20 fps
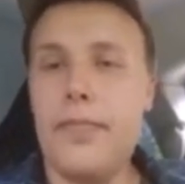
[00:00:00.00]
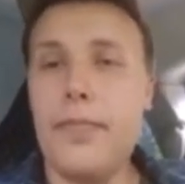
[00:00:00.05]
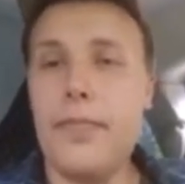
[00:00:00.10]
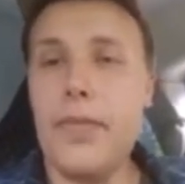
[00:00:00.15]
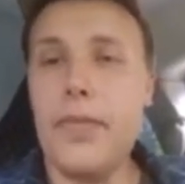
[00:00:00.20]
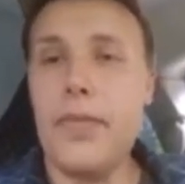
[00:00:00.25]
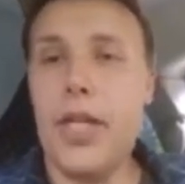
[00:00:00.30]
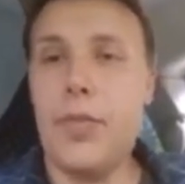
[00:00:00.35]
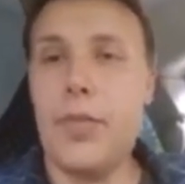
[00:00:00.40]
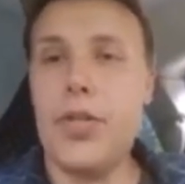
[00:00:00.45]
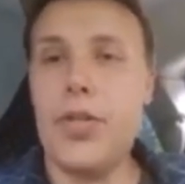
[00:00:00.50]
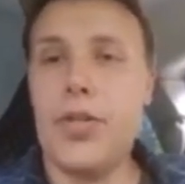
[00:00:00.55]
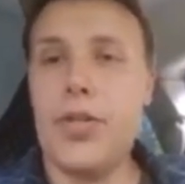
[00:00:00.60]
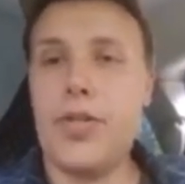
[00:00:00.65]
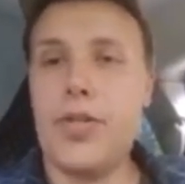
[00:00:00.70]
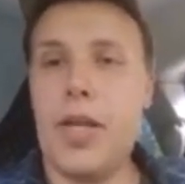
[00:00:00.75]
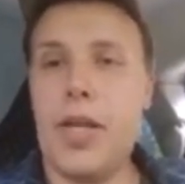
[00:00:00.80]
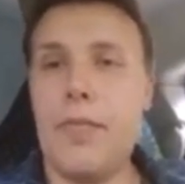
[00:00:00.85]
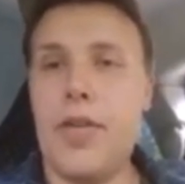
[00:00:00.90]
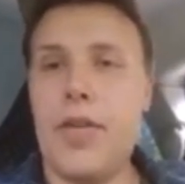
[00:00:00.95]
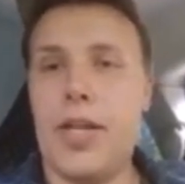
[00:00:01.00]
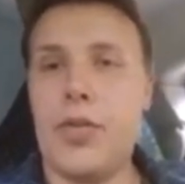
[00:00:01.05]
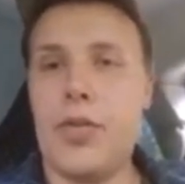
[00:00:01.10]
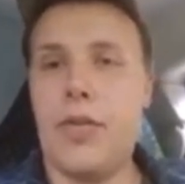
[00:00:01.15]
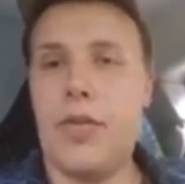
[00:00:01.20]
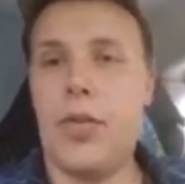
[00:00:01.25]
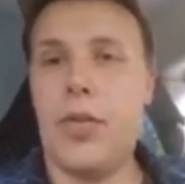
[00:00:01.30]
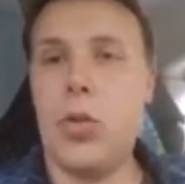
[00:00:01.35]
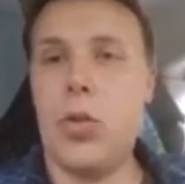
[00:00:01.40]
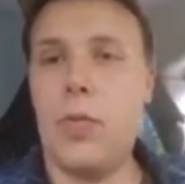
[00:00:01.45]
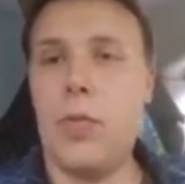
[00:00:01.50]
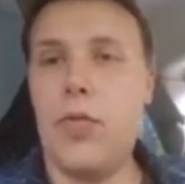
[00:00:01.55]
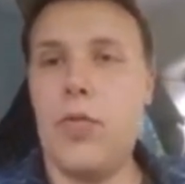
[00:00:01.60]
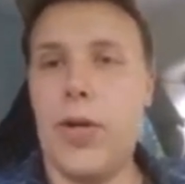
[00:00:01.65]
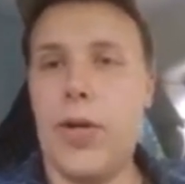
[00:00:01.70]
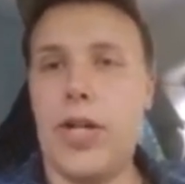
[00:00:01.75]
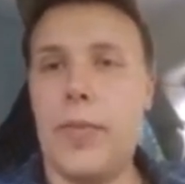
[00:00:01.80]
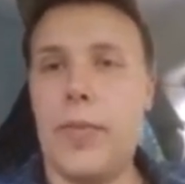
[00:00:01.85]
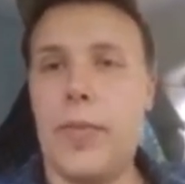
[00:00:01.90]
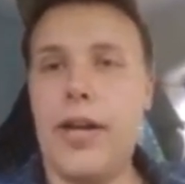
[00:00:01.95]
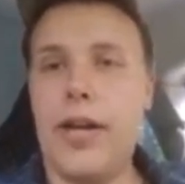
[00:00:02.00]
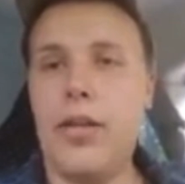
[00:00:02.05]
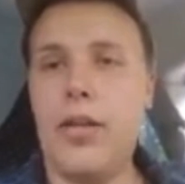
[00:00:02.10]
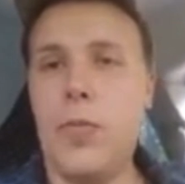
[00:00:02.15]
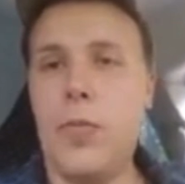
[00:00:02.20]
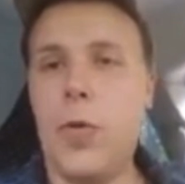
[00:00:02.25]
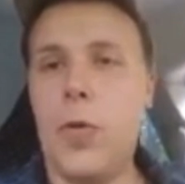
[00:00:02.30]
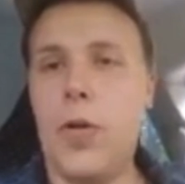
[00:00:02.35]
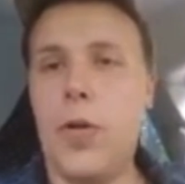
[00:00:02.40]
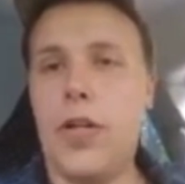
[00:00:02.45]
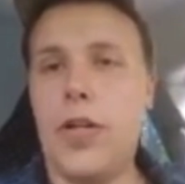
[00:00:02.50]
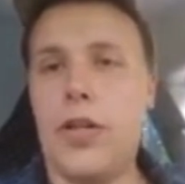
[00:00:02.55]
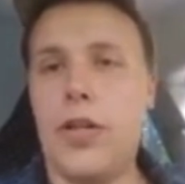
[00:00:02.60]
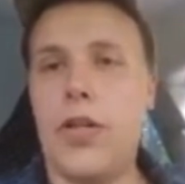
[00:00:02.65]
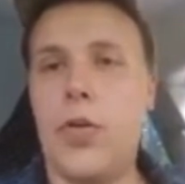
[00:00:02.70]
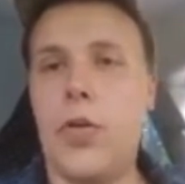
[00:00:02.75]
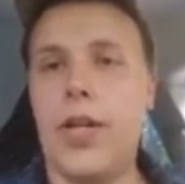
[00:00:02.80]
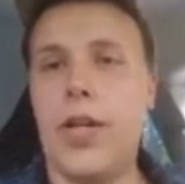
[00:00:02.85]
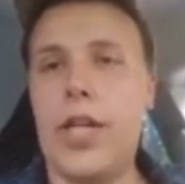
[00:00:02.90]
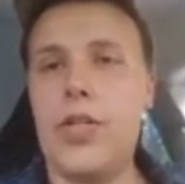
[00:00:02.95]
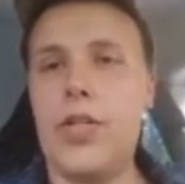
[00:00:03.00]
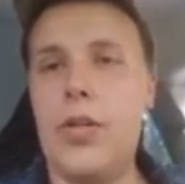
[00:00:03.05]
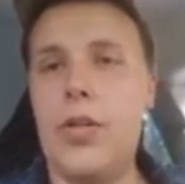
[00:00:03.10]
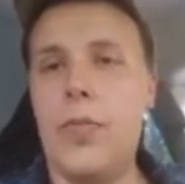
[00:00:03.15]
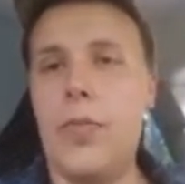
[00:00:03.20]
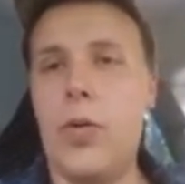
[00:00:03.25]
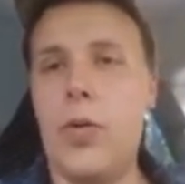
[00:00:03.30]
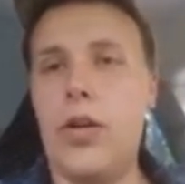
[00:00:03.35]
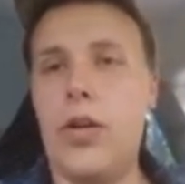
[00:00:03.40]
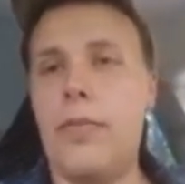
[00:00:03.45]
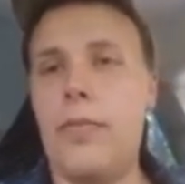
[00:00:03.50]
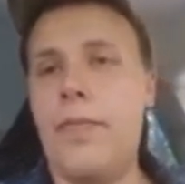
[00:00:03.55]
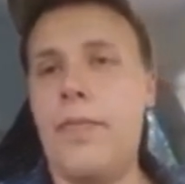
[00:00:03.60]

and we do the same thing, so you have a loop of wire coming out of the board and then going into the board,